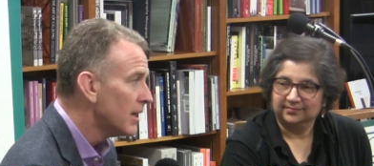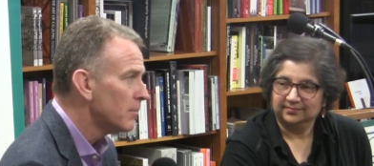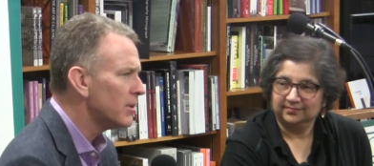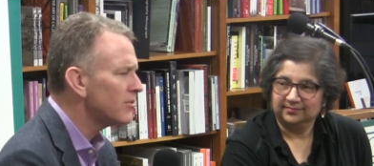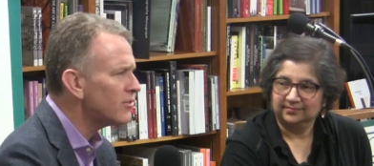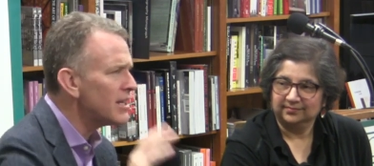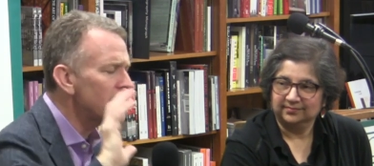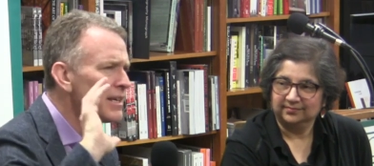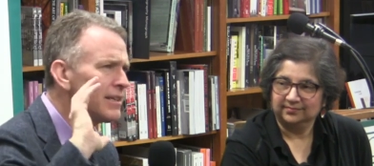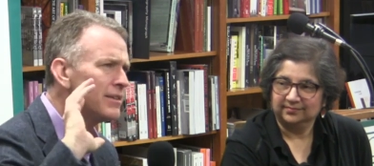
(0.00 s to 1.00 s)
Speaker 1: but
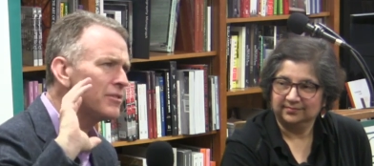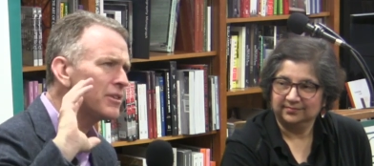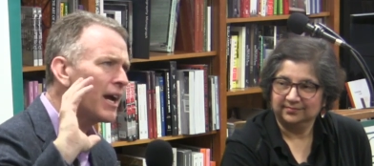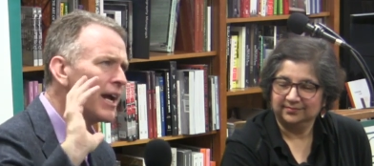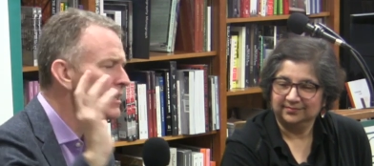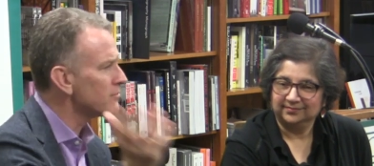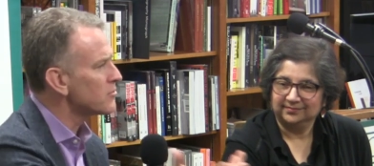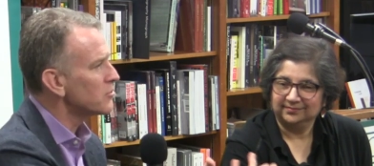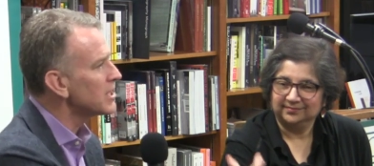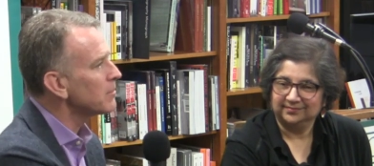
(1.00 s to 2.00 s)
seeing it in this kind of
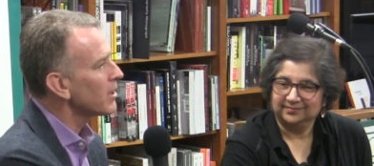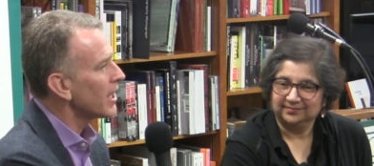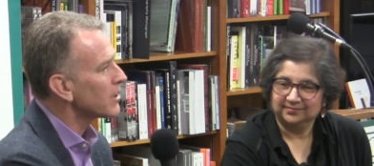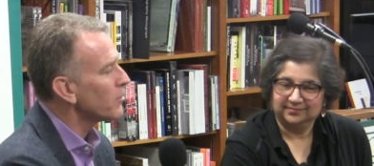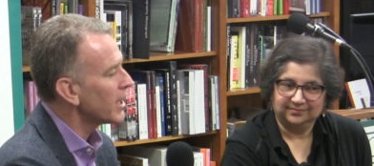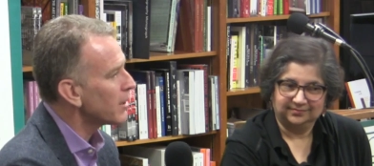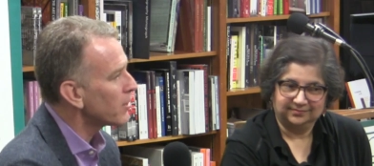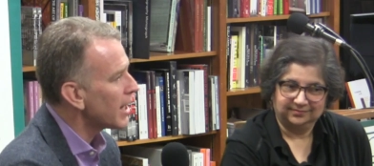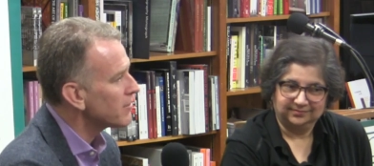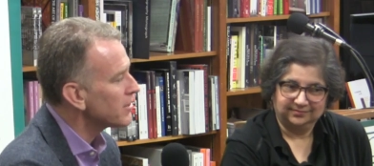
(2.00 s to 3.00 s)
dreamlike way
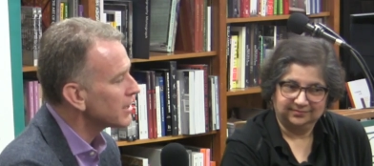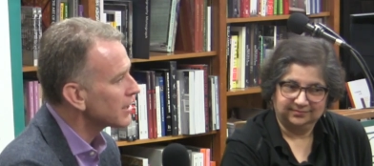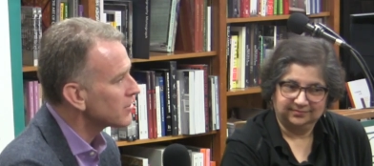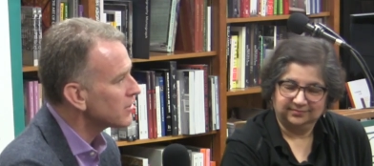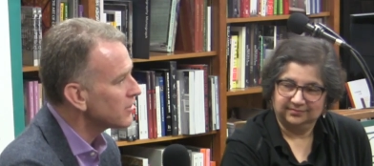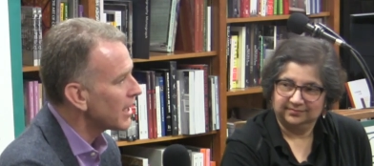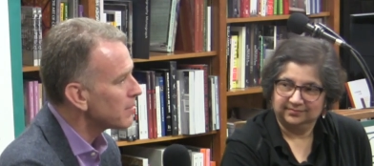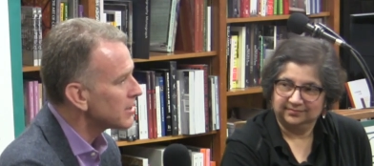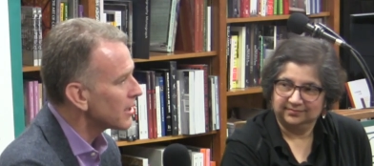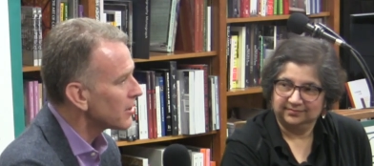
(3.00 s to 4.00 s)
where everything is the
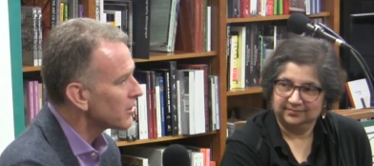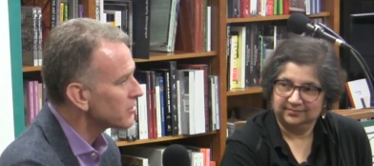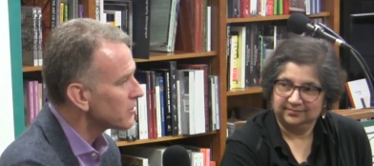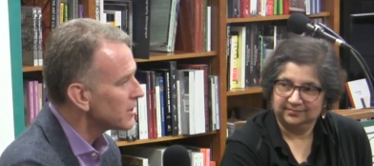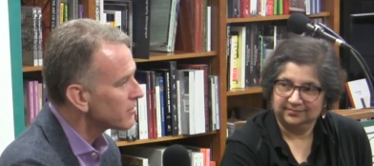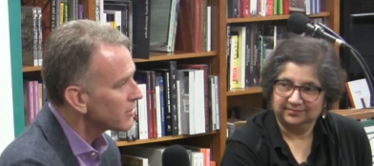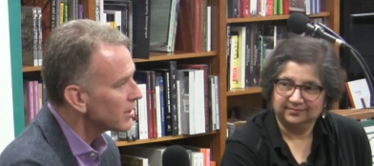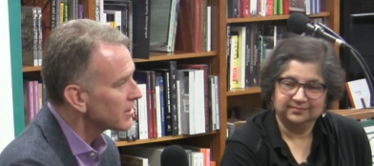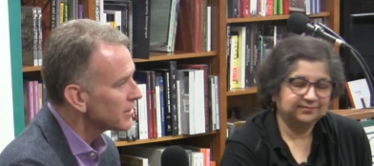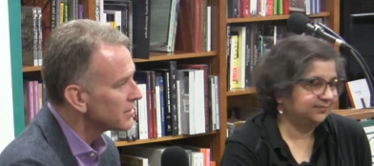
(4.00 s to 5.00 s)
same and yet also
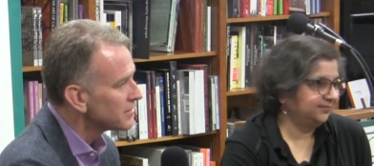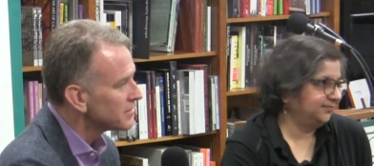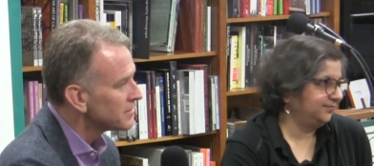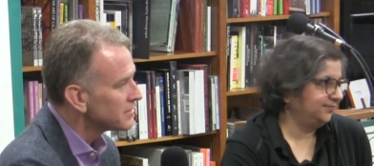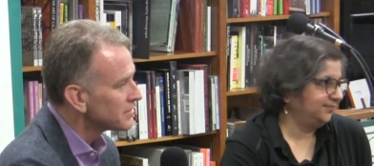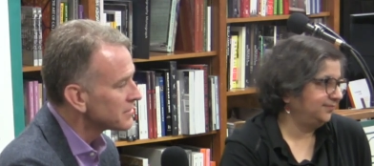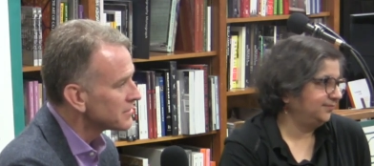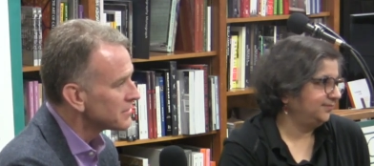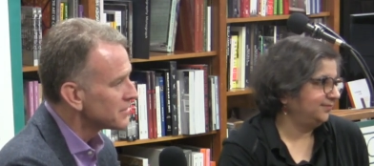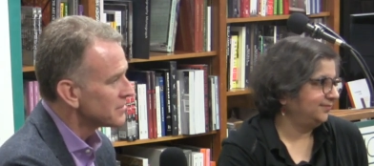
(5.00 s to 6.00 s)
different. Wow.
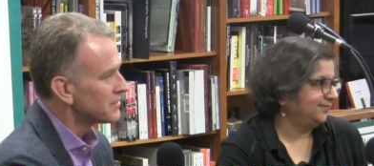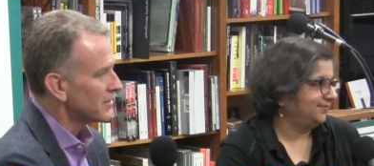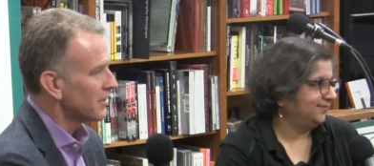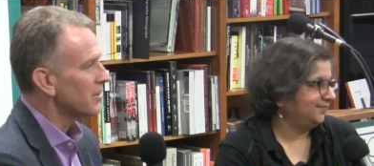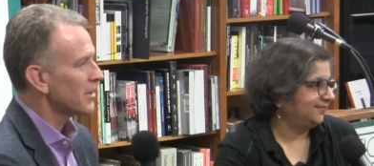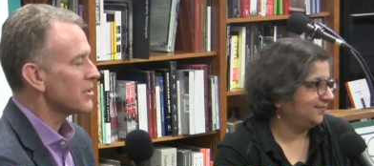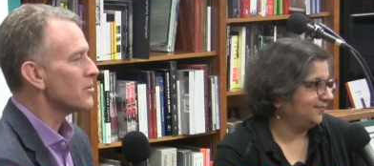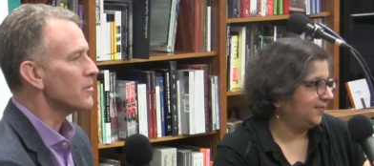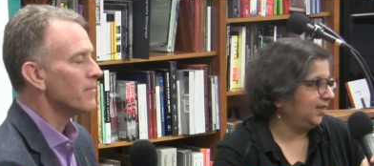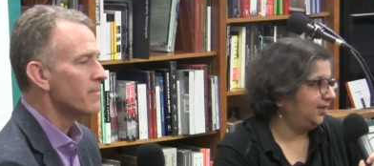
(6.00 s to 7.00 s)
Speaker 2: Thank you.
Speaker 1: Thank
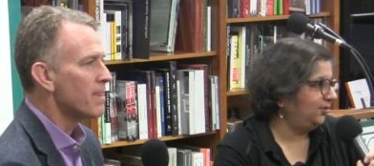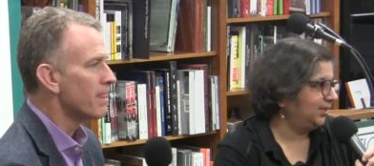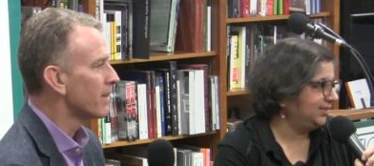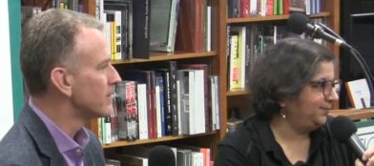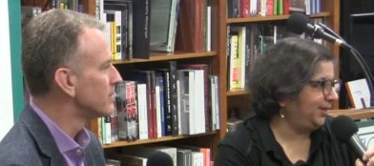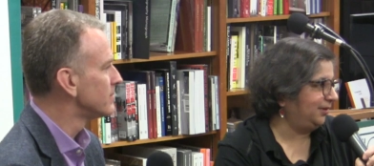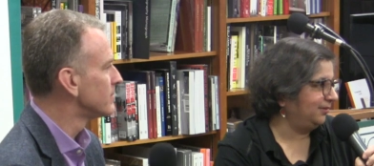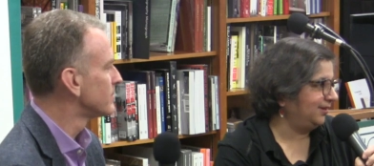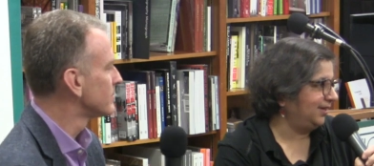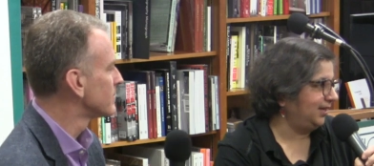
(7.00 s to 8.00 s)
you.
Speaker 2: You asked about,
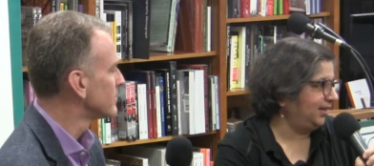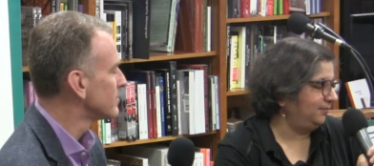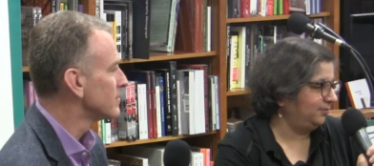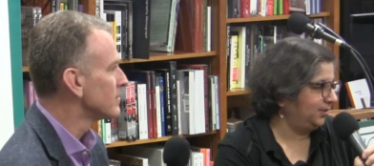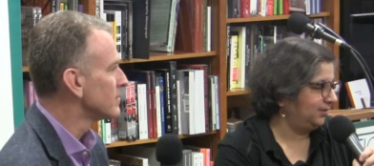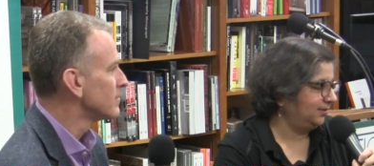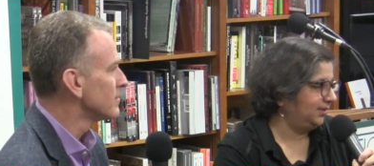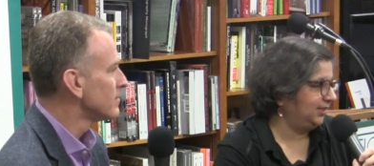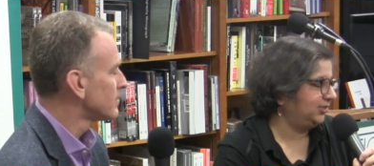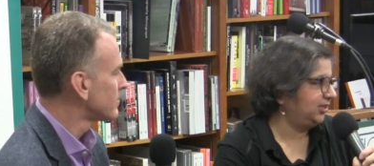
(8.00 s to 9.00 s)
I will
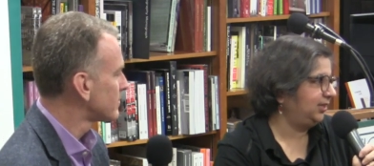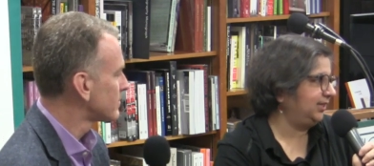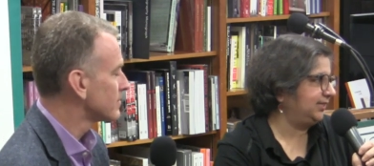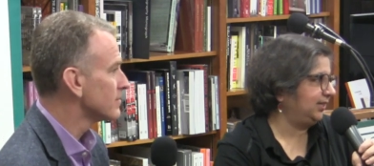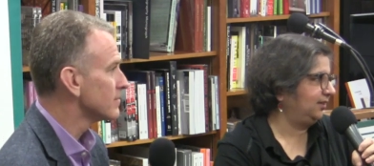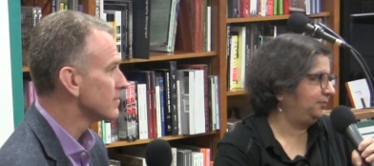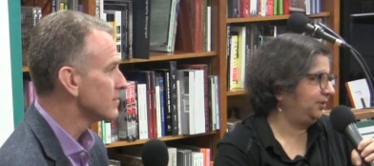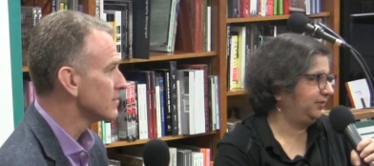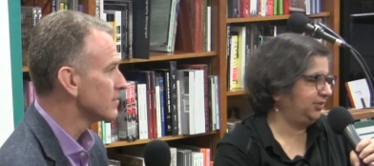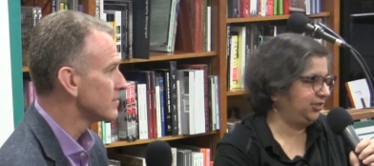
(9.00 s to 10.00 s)
exert executive
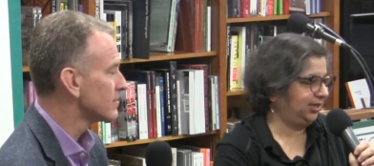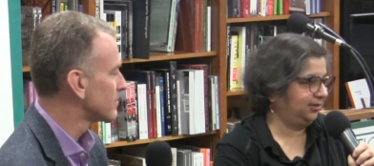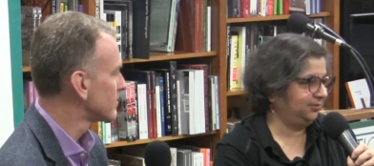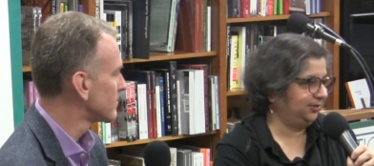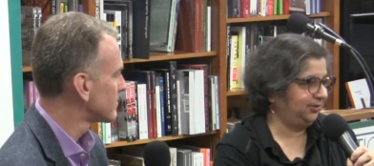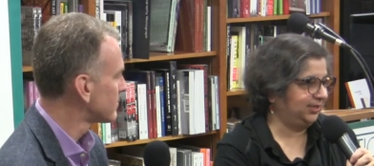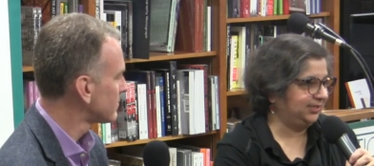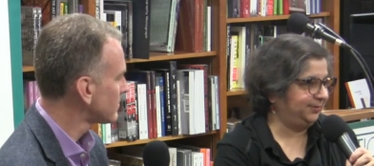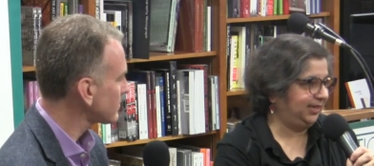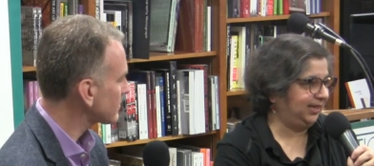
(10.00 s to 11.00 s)
privilege here, and you asked
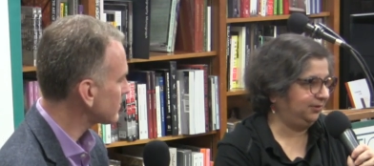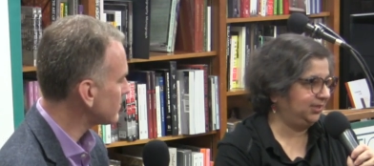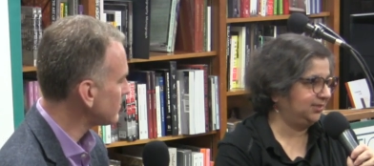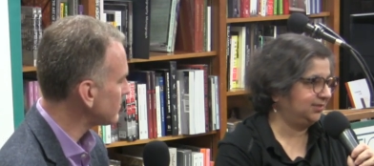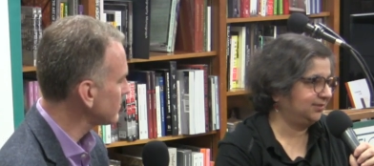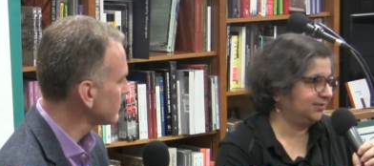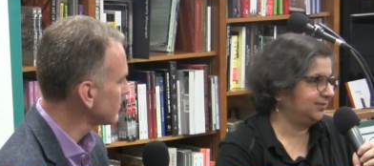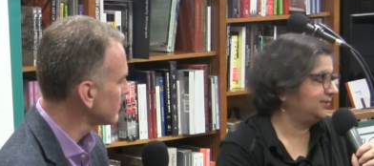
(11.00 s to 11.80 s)
about how he does,